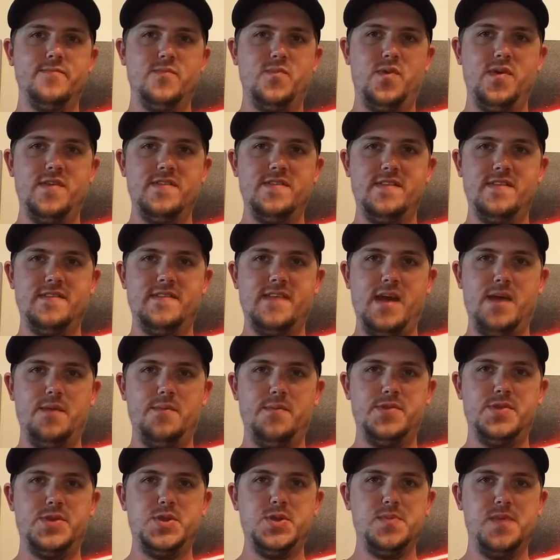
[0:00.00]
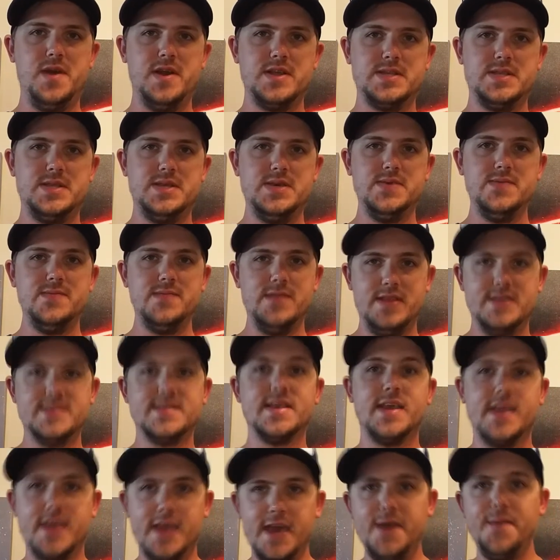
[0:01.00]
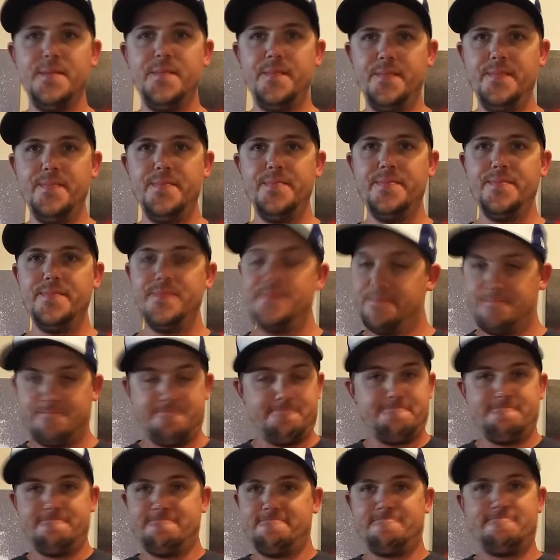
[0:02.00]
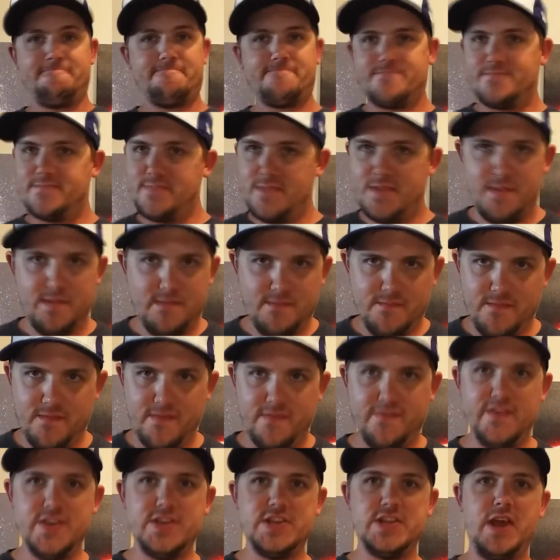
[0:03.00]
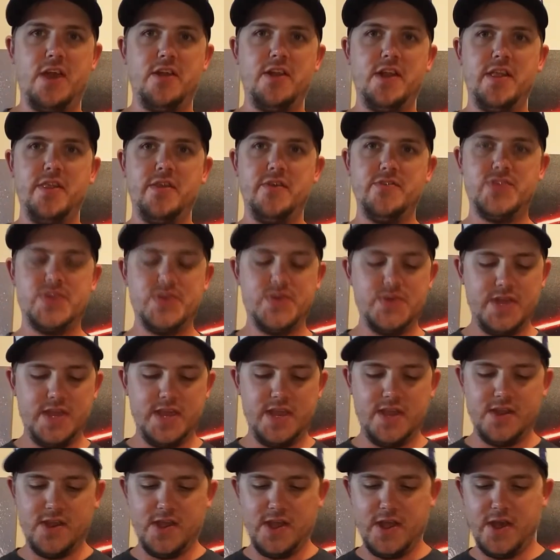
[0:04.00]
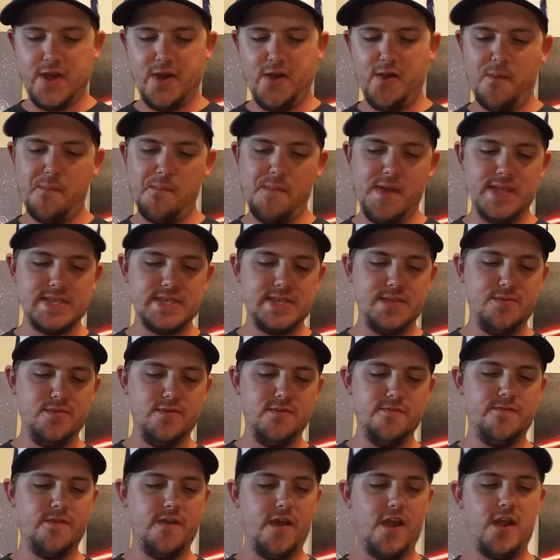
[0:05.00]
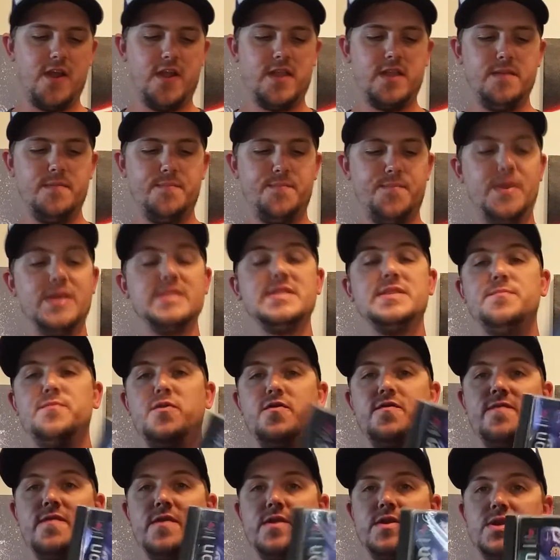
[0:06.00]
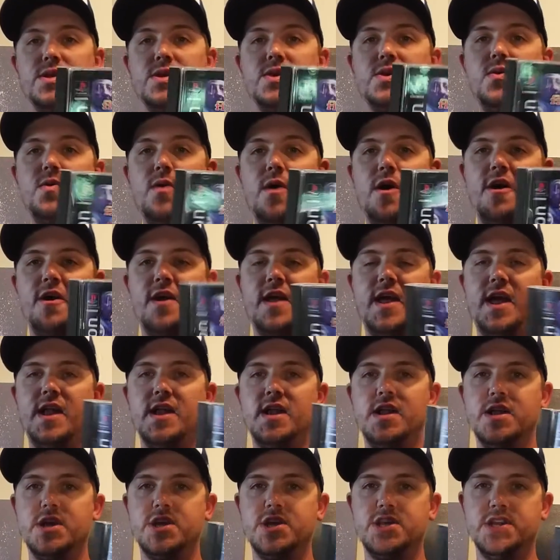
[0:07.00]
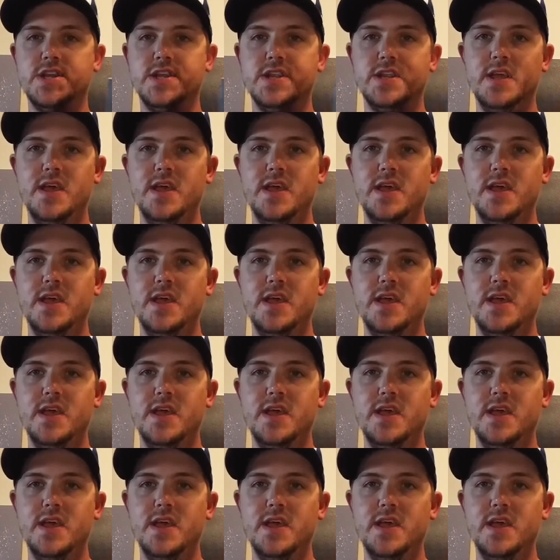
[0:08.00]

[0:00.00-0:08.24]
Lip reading: that one $2 too? And he's like, yeah. Fished out another tuning. Here you go. Bust a Move 2 Arcade Edition.